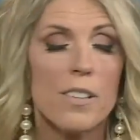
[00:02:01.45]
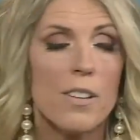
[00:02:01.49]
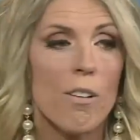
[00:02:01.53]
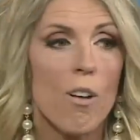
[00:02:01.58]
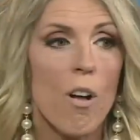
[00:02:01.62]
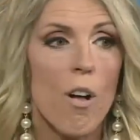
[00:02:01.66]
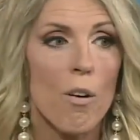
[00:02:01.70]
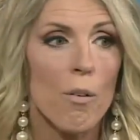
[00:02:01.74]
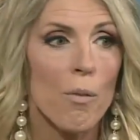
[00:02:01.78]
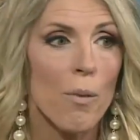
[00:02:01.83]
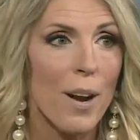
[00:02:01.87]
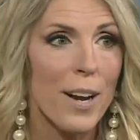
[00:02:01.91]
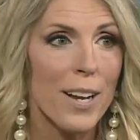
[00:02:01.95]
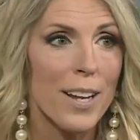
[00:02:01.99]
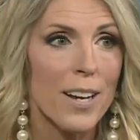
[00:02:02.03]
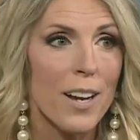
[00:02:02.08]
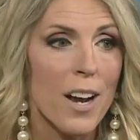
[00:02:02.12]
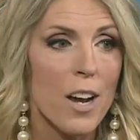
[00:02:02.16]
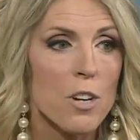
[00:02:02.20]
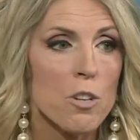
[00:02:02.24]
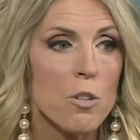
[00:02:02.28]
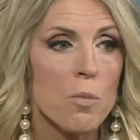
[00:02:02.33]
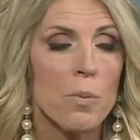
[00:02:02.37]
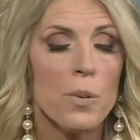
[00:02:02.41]
They're already
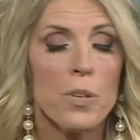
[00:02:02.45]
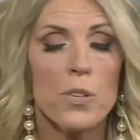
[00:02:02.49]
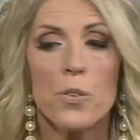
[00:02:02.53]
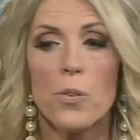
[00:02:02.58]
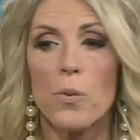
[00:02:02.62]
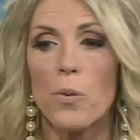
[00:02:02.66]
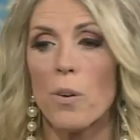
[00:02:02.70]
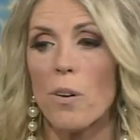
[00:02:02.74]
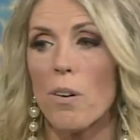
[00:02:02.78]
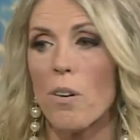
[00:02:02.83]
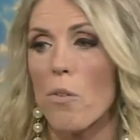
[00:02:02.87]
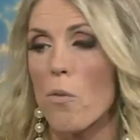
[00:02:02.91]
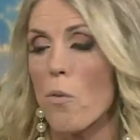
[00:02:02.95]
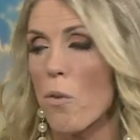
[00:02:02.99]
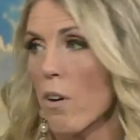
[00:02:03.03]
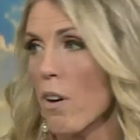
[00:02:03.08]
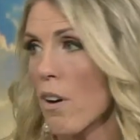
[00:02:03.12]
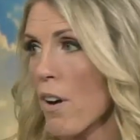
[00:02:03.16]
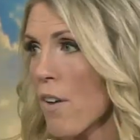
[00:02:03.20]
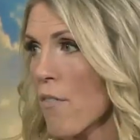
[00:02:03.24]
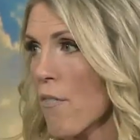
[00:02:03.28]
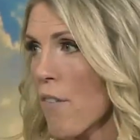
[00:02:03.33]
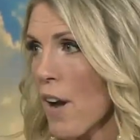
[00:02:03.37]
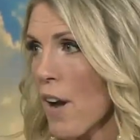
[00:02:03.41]
an entrepreneur or a